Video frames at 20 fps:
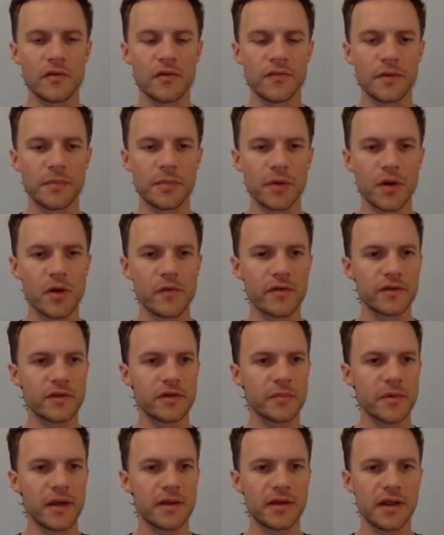flipping over to
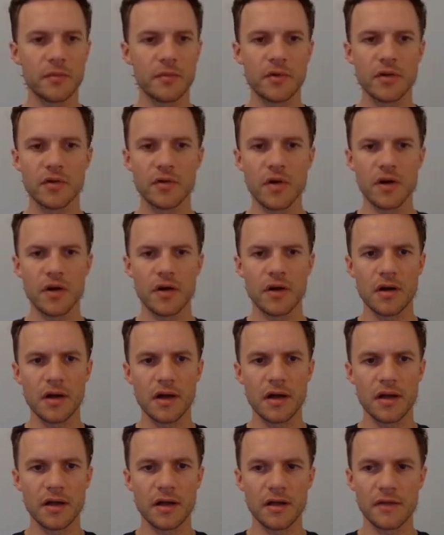my demo
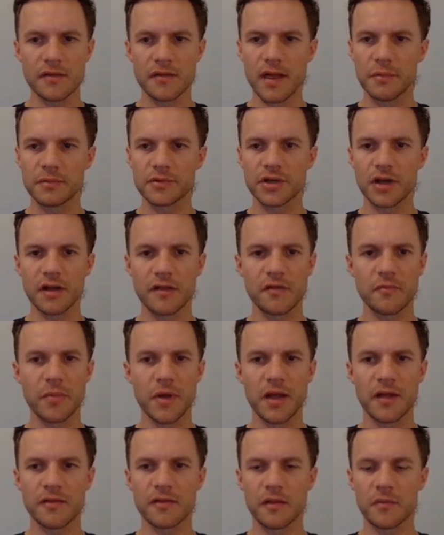snapshot
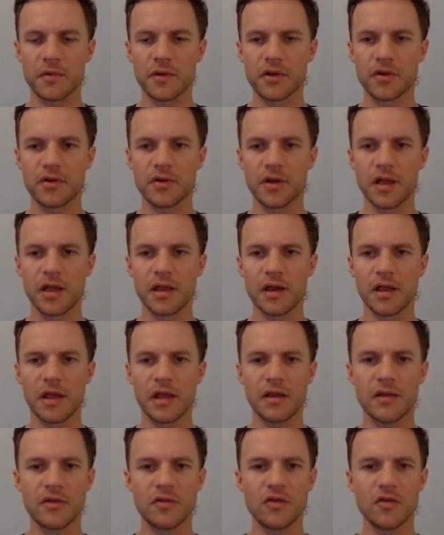space, I'm going to create a
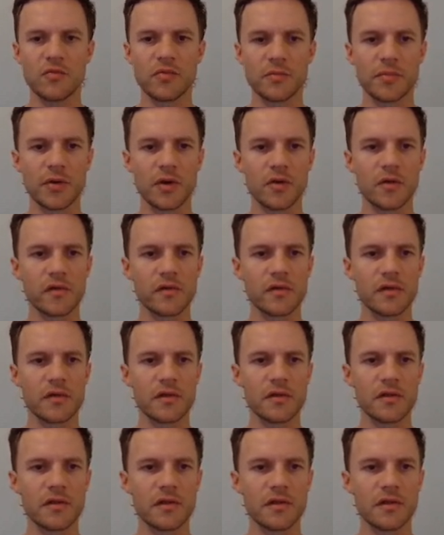new
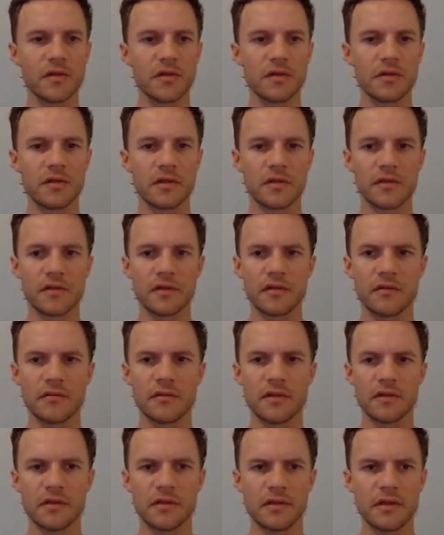proposal. Just
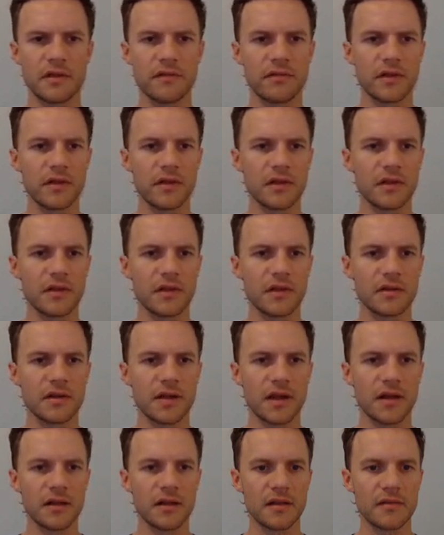leave the
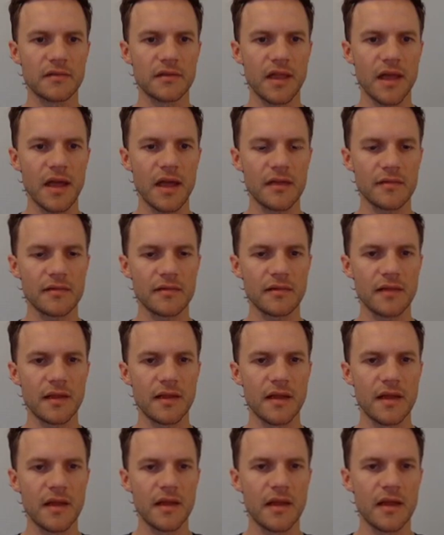title as test,
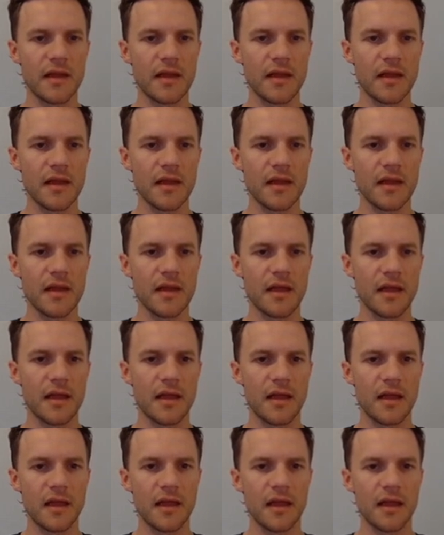
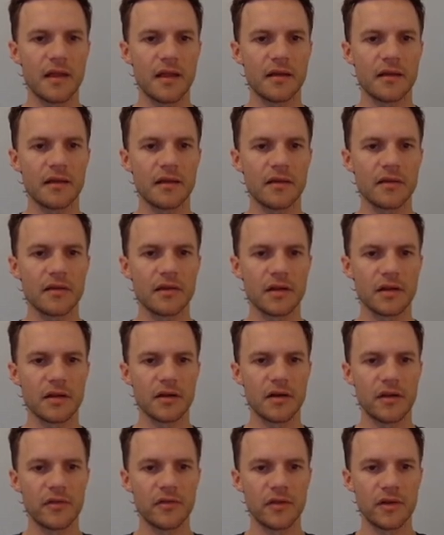and I'll click
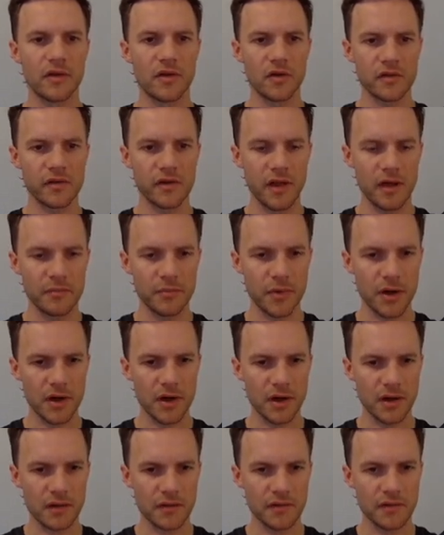on the oSnap
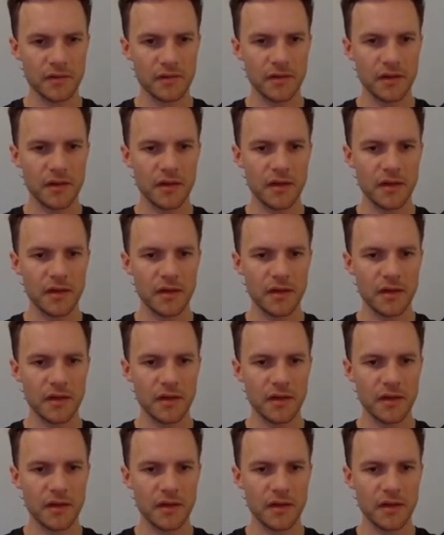box